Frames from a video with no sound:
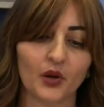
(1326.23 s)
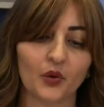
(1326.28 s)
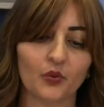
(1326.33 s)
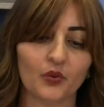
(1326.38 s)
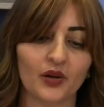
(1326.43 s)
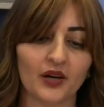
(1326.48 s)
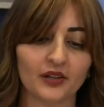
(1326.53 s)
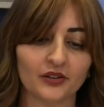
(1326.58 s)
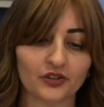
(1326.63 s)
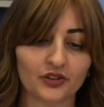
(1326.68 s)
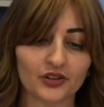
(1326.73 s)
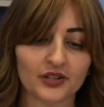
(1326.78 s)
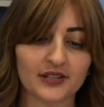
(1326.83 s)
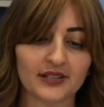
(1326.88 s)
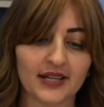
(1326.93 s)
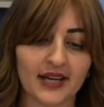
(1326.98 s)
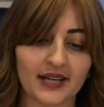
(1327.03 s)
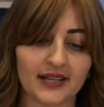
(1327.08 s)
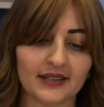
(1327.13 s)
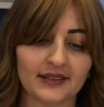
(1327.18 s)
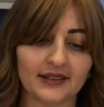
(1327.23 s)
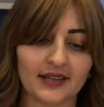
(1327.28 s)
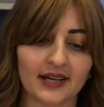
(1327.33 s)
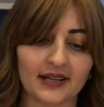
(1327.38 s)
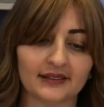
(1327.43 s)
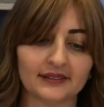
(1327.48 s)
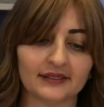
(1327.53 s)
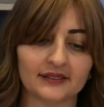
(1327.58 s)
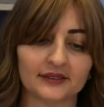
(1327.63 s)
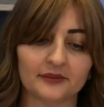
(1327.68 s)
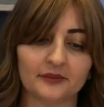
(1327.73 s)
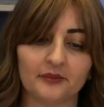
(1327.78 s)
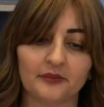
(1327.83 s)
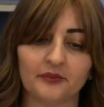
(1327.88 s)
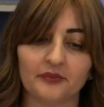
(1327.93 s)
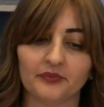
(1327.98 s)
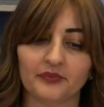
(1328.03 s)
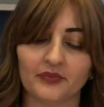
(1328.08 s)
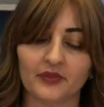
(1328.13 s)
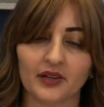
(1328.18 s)
we understand that
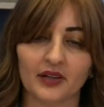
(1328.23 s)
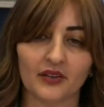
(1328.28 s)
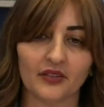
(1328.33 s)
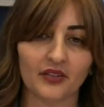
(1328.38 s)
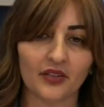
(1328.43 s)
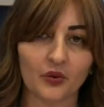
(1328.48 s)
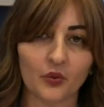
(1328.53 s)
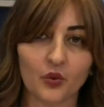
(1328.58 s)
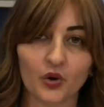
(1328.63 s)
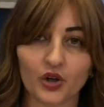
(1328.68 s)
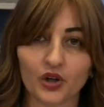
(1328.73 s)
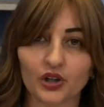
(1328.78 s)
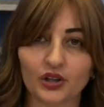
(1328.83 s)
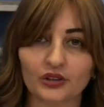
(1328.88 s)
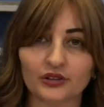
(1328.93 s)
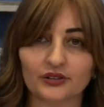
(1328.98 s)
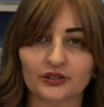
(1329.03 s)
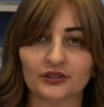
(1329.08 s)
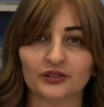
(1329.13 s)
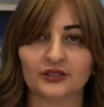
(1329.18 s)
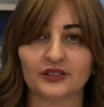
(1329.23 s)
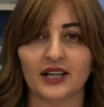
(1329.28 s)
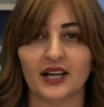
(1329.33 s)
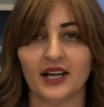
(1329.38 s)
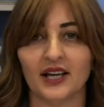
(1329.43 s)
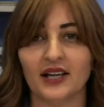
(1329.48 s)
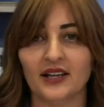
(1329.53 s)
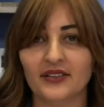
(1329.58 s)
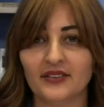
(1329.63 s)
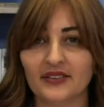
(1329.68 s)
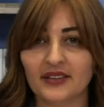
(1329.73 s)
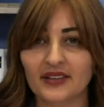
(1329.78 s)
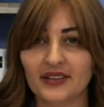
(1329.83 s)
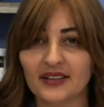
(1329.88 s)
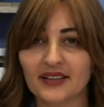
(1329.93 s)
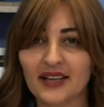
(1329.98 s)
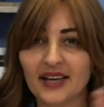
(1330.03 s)
the world and